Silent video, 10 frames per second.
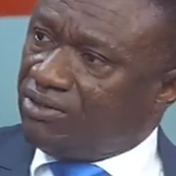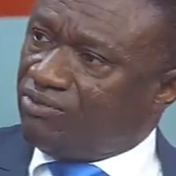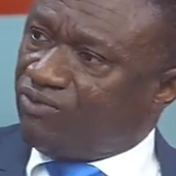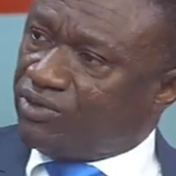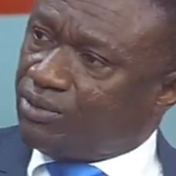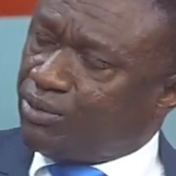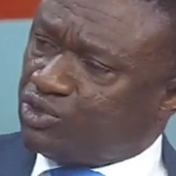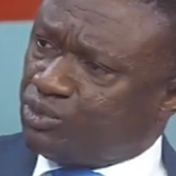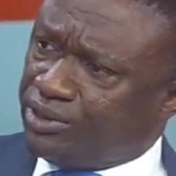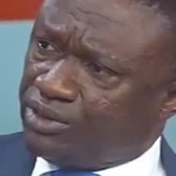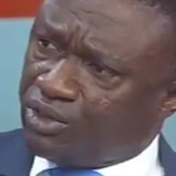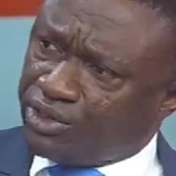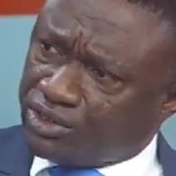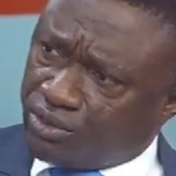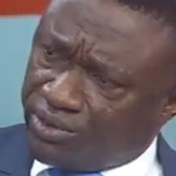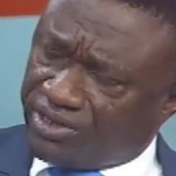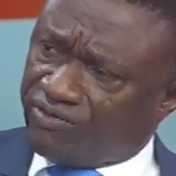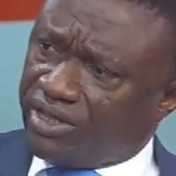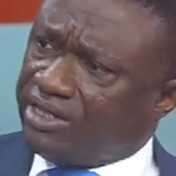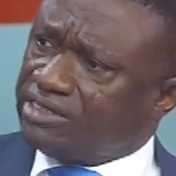for the board to be inaugurated or
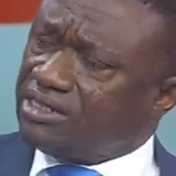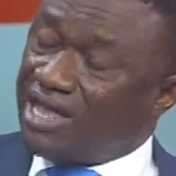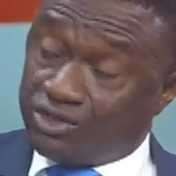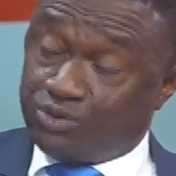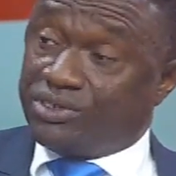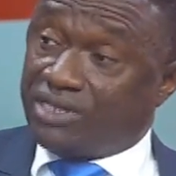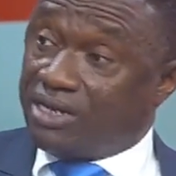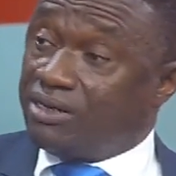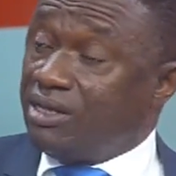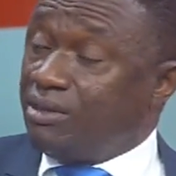whatever. It has to be done.